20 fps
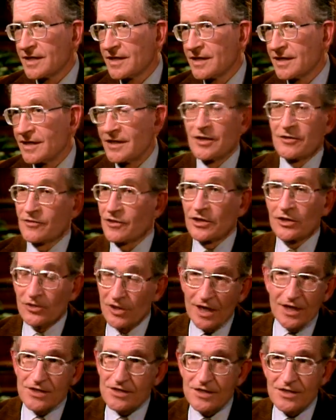and therefore
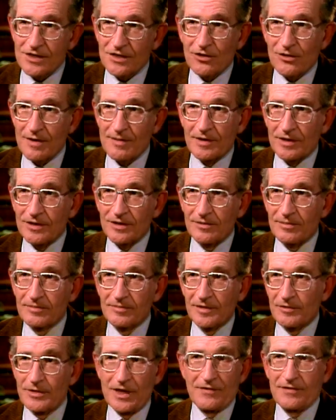Christ is a criminal,
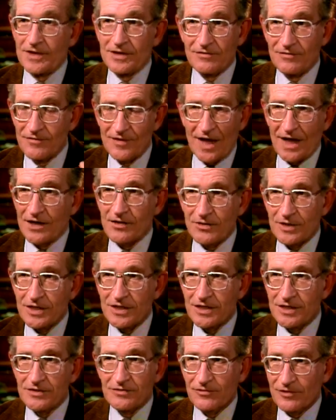and we have to
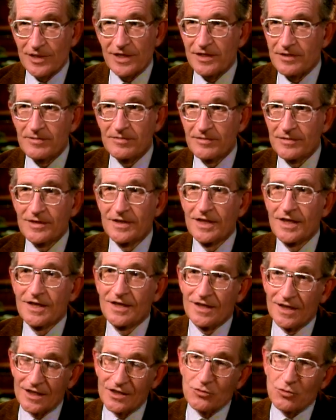vanquish freedom.
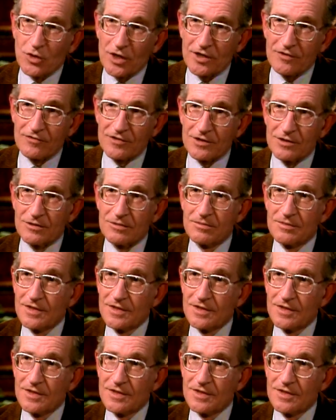That's one view.